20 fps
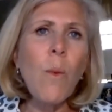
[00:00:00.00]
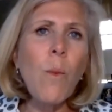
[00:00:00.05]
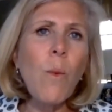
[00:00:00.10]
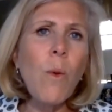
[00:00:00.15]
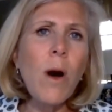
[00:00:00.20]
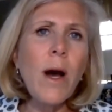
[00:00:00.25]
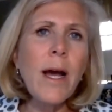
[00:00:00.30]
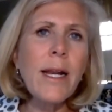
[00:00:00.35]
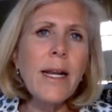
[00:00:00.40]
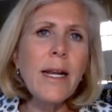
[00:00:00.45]

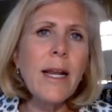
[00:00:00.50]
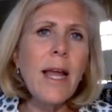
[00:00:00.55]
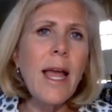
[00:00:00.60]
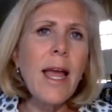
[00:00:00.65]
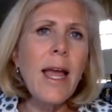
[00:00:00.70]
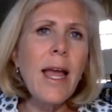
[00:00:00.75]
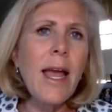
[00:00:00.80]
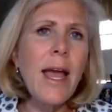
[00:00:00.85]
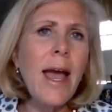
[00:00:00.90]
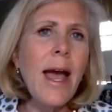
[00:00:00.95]
What
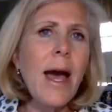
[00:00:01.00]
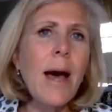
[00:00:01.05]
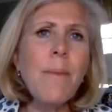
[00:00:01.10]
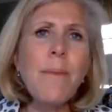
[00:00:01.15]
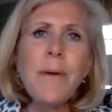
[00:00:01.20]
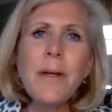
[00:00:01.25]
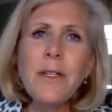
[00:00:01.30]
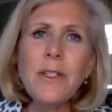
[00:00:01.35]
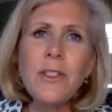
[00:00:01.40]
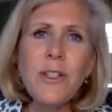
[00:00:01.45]

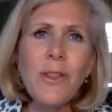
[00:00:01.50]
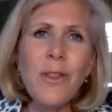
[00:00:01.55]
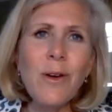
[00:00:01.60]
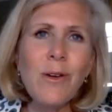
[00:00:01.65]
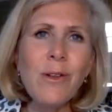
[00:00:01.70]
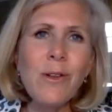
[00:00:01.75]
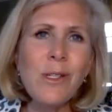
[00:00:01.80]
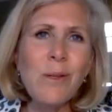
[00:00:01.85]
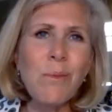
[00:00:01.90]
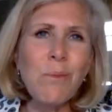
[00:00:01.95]
happened to
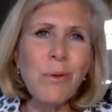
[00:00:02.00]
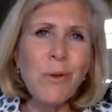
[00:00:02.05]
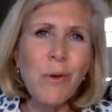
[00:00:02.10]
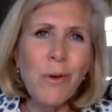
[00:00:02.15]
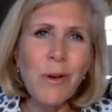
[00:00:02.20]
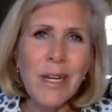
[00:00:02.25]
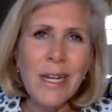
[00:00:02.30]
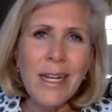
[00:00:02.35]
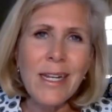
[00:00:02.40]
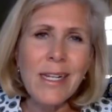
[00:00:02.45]
those
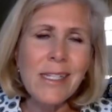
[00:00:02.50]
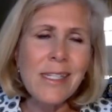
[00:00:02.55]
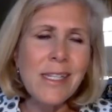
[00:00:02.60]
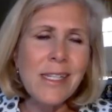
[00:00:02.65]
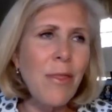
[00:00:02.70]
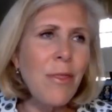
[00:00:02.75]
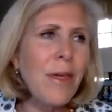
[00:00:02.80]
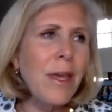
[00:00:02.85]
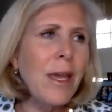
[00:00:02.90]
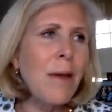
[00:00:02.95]
employees?
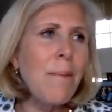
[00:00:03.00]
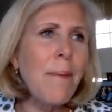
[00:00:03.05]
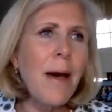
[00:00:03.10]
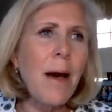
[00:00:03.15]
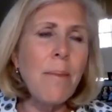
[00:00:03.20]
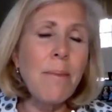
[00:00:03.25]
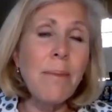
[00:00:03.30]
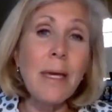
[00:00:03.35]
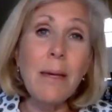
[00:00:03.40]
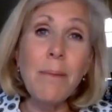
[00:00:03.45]
I think
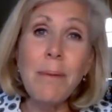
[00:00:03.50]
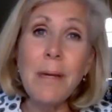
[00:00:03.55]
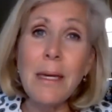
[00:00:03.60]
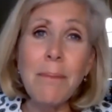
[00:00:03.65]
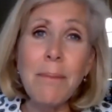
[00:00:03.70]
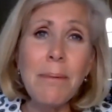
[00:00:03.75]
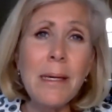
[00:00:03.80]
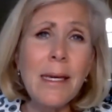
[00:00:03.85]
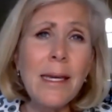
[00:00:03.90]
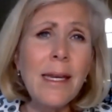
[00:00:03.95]
about
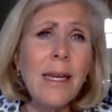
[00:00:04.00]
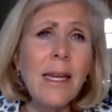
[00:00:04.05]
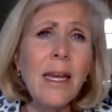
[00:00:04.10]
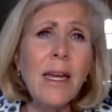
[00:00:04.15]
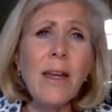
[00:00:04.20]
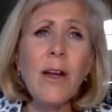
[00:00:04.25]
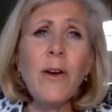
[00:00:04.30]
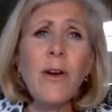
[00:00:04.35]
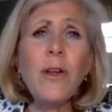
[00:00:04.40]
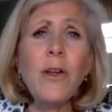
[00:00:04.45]

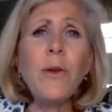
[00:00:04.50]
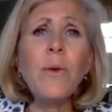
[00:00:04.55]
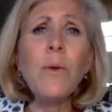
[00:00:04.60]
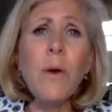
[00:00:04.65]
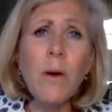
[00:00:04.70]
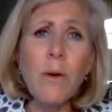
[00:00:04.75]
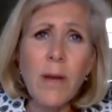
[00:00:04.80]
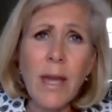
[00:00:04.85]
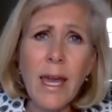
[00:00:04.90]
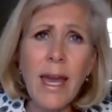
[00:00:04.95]
PPP. Are
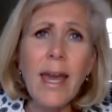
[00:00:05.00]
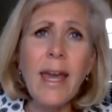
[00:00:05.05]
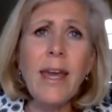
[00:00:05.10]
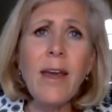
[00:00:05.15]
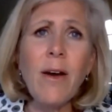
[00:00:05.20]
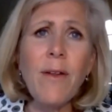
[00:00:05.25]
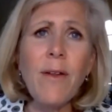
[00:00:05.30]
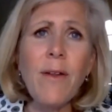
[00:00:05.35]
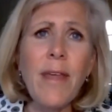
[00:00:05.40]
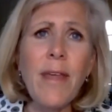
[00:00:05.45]
you
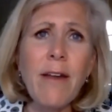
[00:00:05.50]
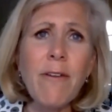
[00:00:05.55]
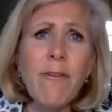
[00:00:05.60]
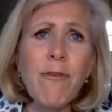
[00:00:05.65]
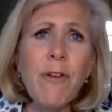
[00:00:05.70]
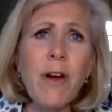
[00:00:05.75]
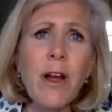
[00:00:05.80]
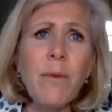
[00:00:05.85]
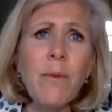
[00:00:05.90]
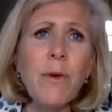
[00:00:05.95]
okay on that
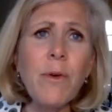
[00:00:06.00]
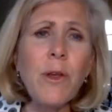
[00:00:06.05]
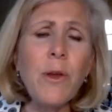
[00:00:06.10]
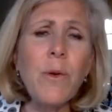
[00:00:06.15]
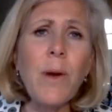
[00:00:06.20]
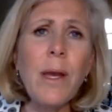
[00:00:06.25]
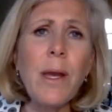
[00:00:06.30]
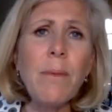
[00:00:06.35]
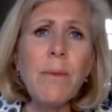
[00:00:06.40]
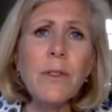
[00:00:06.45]
front? Were
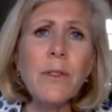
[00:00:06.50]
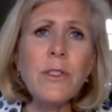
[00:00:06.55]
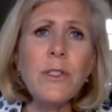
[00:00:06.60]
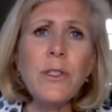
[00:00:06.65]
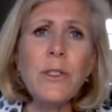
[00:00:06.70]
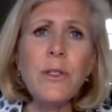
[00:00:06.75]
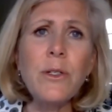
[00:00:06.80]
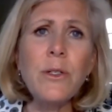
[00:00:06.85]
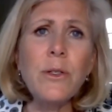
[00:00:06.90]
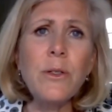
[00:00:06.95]
you able
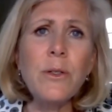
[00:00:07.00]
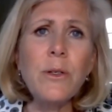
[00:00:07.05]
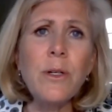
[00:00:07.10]
to?